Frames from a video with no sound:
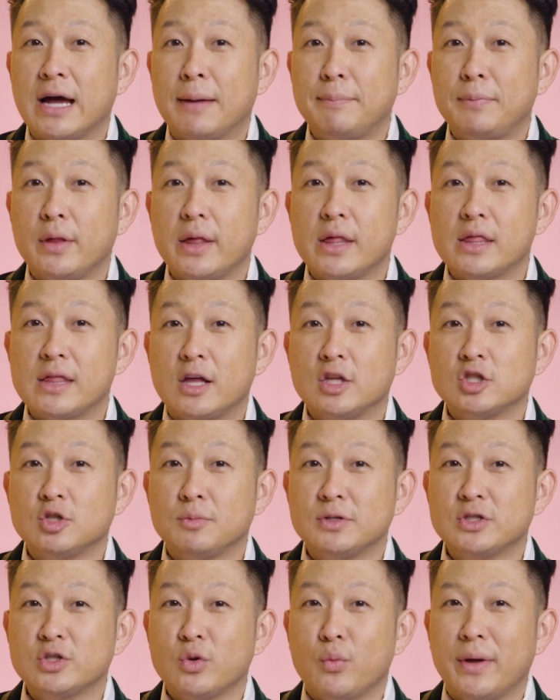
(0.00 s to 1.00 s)
couple is
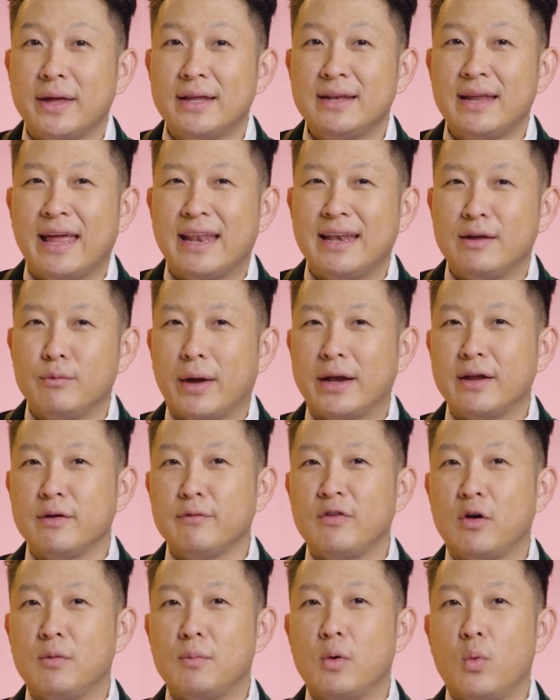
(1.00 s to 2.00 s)
eligible to win any wedding
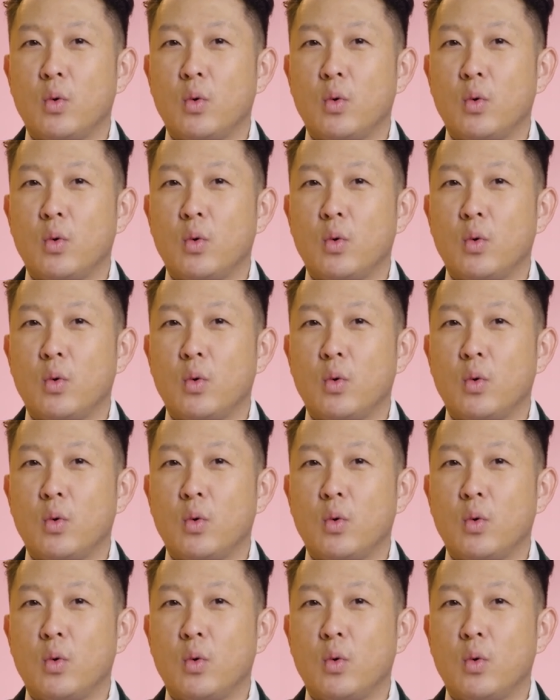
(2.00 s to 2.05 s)
film